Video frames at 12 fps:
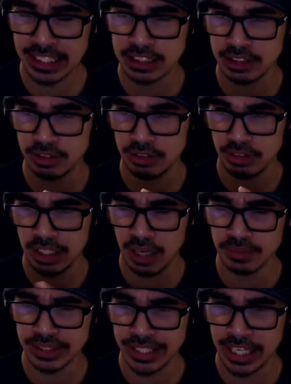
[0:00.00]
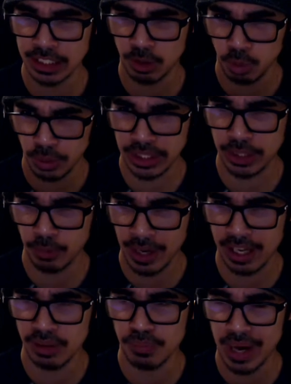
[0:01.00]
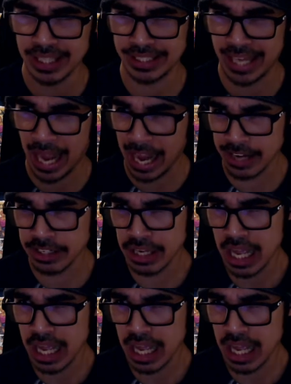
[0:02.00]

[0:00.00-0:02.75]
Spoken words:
It comes together really well by the end.